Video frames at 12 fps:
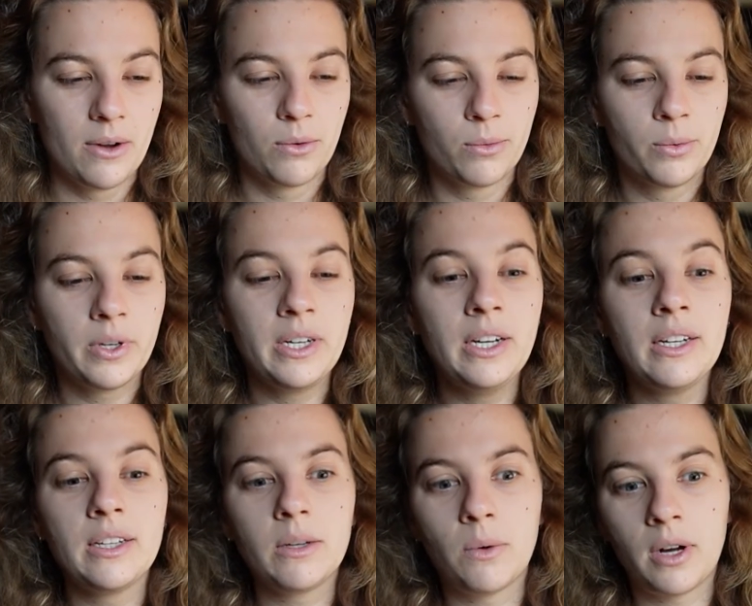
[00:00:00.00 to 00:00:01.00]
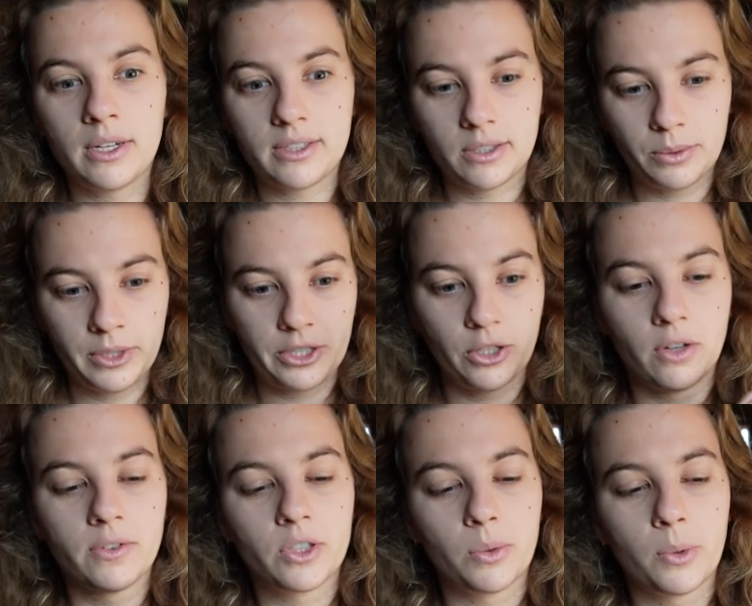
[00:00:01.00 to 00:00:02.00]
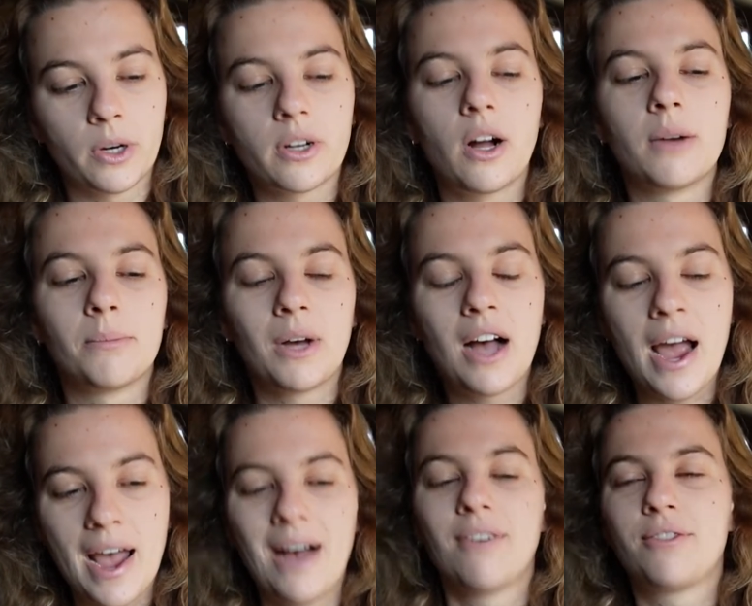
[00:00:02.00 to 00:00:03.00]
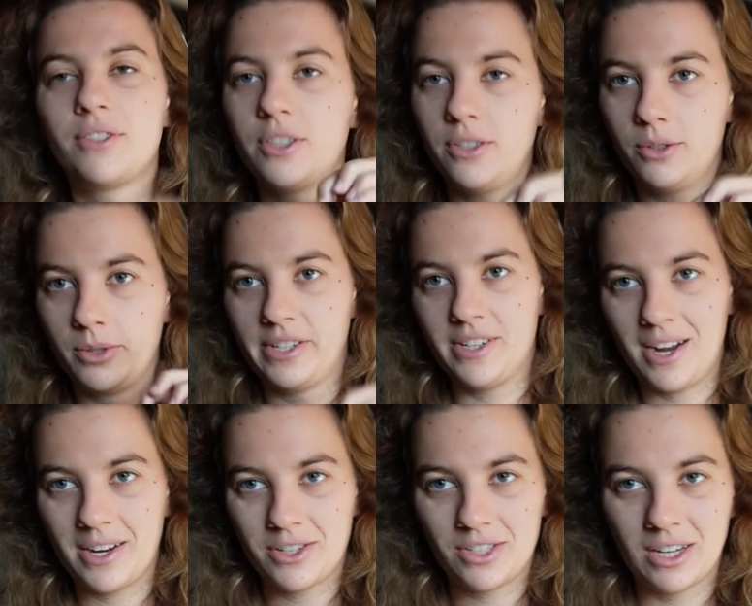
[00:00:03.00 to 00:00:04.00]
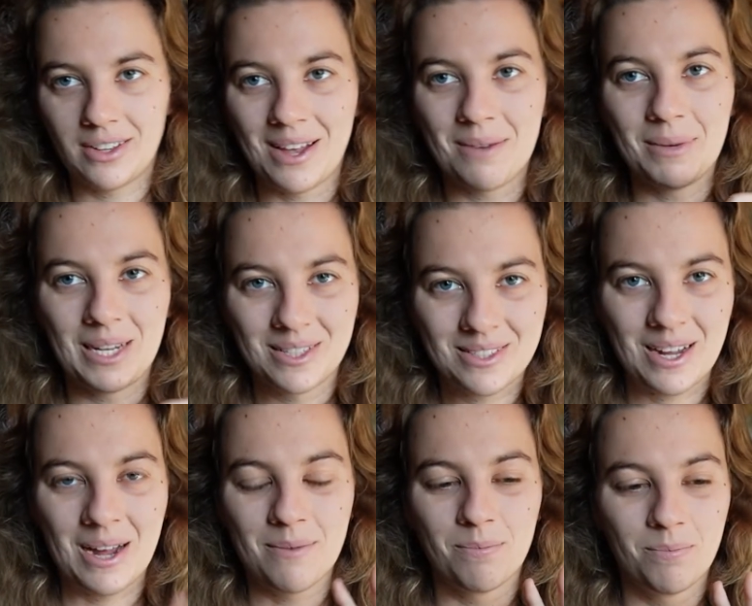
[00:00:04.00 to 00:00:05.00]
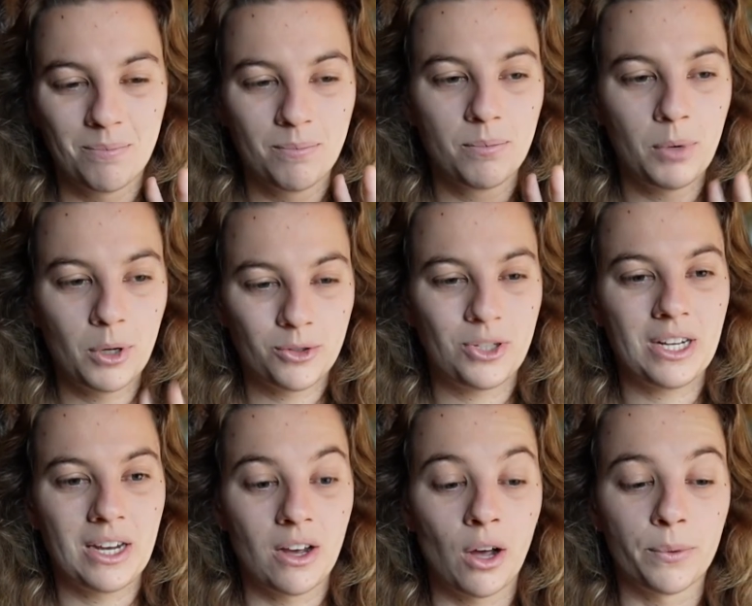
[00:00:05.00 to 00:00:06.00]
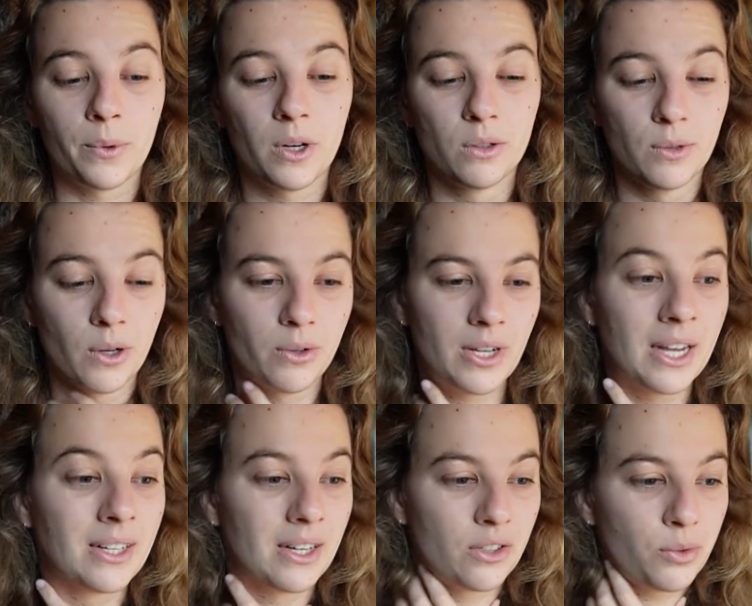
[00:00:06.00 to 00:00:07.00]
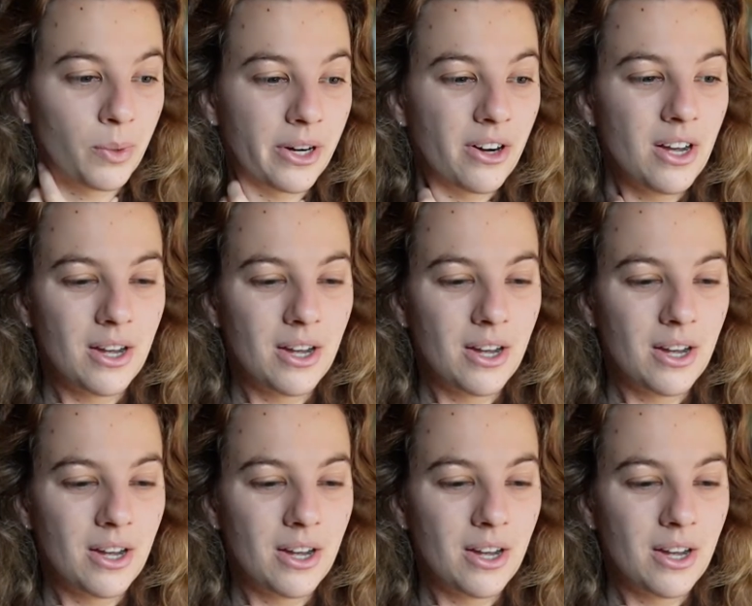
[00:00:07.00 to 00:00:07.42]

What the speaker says: really want to switch over to work on, but I have to do In Dying Starlight because I'm posting it on Royal Road and elsewhere.